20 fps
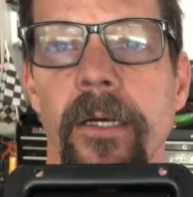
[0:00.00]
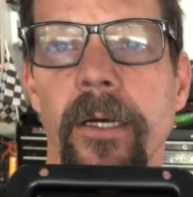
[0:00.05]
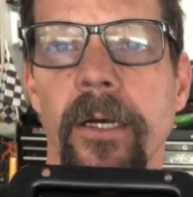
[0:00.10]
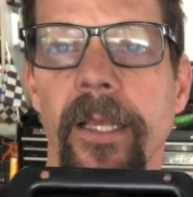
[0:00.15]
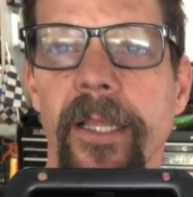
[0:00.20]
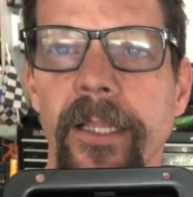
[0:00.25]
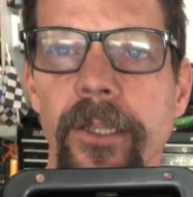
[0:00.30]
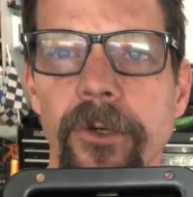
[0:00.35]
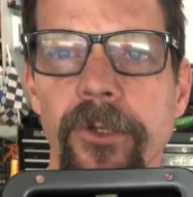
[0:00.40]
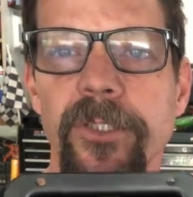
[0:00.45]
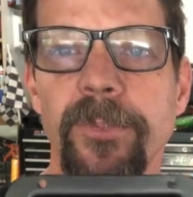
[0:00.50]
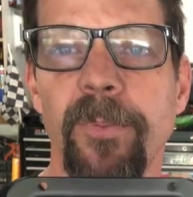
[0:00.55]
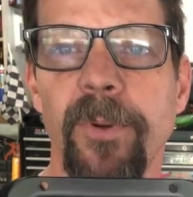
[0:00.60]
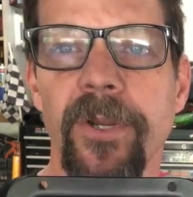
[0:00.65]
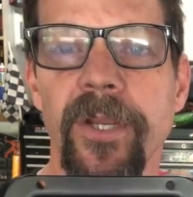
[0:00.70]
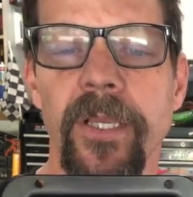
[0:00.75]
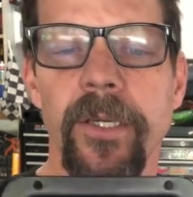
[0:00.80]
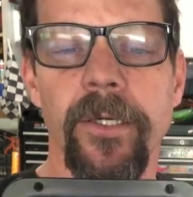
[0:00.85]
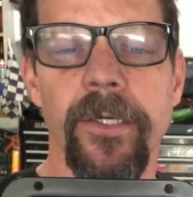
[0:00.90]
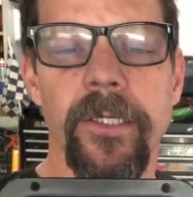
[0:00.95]
It looks
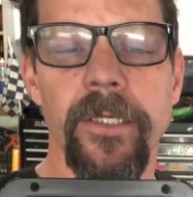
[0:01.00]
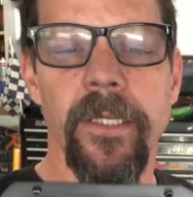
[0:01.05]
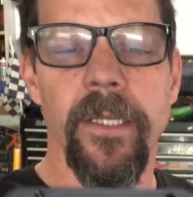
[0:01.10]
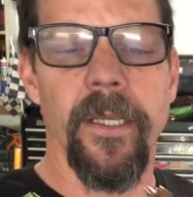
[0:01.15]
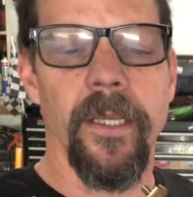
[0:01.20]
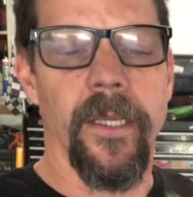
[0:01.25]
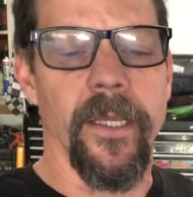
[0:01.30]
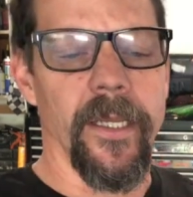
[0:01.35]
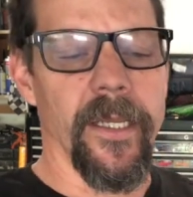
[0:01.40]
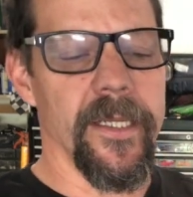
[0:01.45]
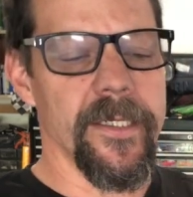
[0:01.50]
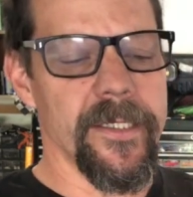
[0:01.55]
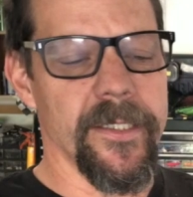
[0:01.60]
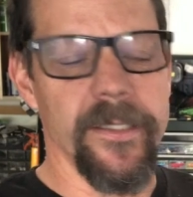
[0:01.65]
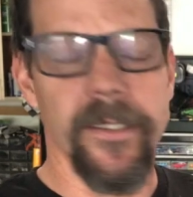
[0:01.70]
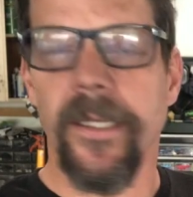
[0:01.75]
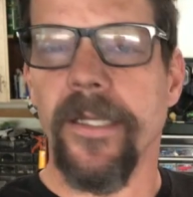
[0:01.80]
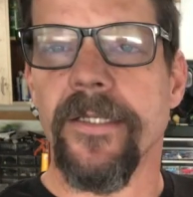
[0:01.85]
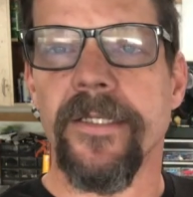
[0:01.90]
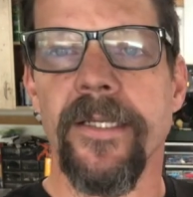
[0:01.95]
pretty good.
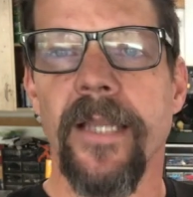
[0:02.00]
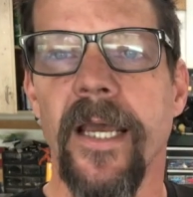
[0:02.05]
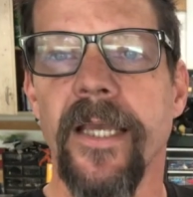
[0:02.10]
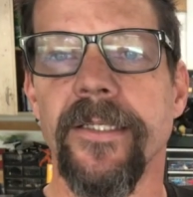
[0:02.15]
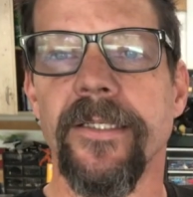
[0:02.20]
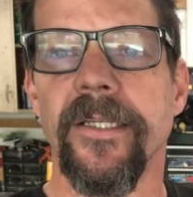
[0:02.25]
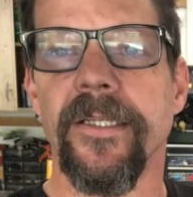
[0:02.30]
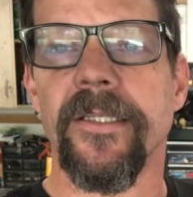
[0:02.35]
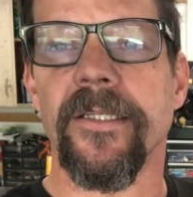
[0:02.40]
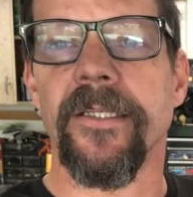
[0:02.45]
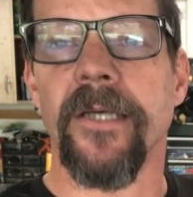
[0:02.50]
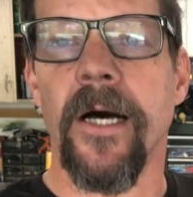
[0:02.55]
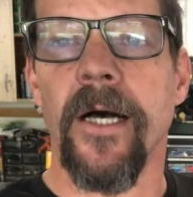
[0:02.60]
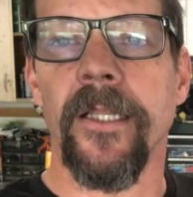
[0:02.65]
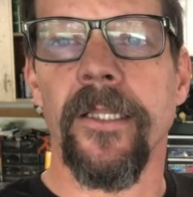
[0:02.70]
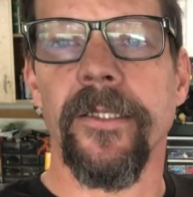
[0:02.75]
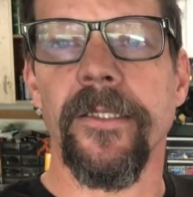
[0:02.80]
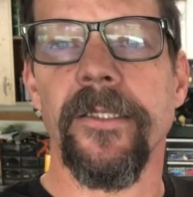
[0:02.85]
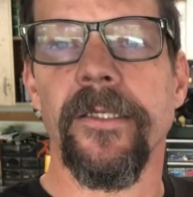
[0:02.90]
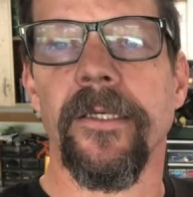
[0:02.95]
It's nice and
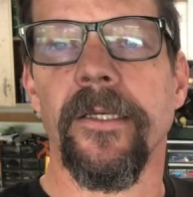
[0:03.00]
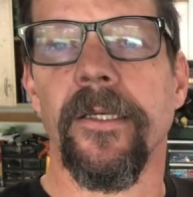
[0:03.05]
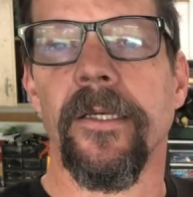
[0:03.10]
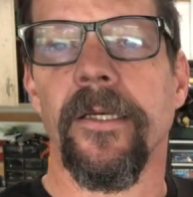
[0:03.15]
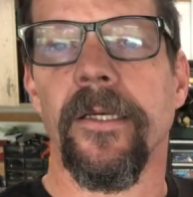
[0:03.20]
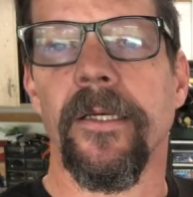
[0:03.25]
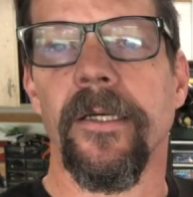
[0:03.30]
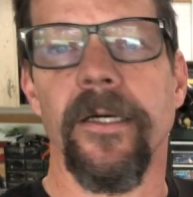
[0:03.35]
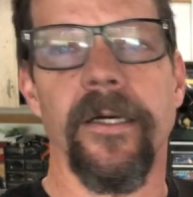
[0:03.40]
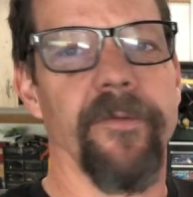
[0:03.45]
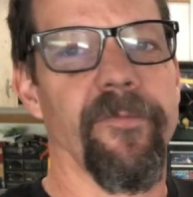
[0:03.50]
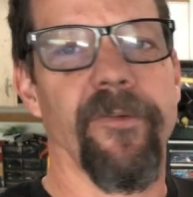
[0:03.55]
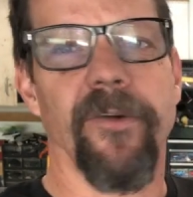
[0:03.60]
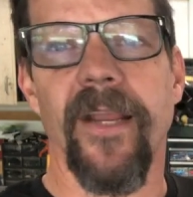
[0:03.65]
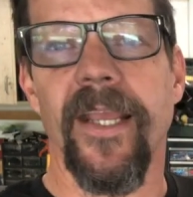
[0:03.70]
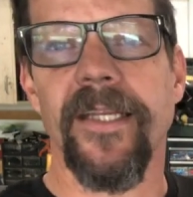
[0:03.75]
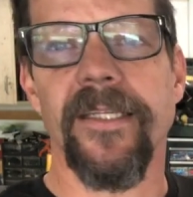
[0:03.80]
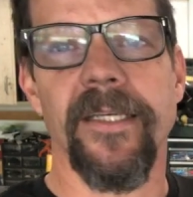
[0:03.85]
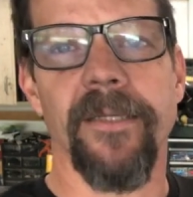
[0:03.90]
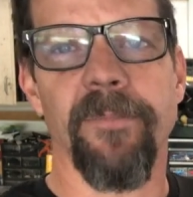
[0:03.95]
solid. For
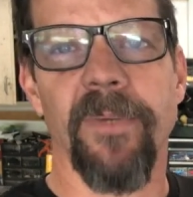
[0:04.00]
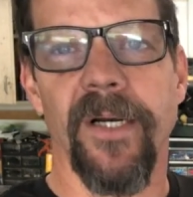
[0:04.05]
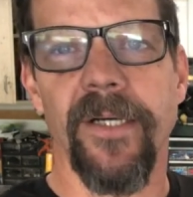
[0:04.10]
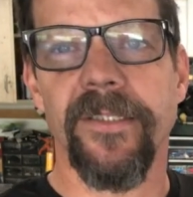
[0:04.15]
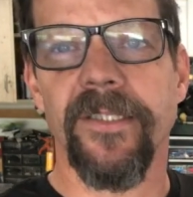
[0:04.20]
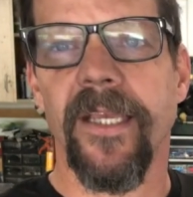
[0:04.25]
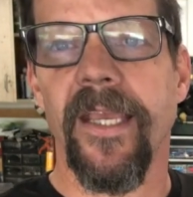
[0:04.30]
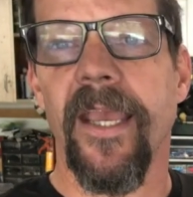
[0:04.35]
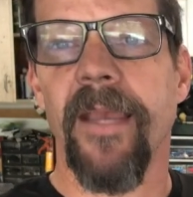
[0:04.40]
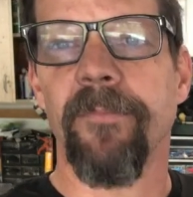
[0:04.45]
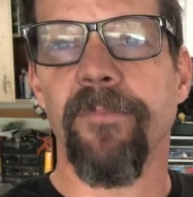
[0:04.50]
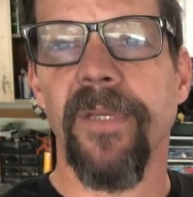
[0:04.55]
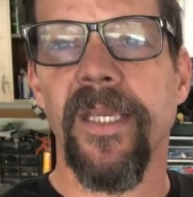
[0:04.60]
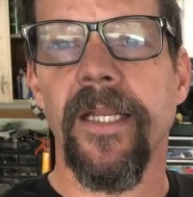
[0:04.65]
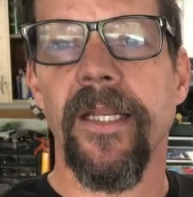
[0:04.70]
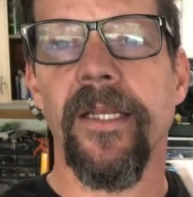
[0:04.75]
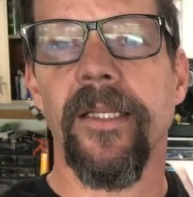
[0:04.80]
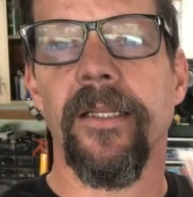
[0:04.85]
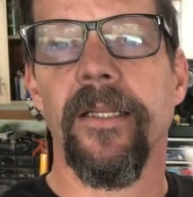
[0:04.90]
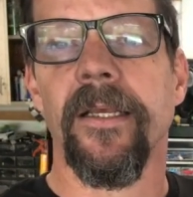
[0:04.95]
18 bucks, can't beat
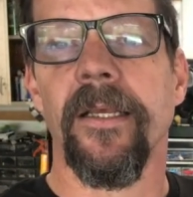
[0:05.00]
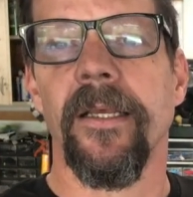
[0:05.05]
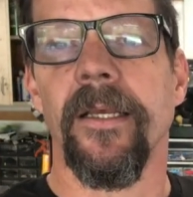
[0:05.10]
it.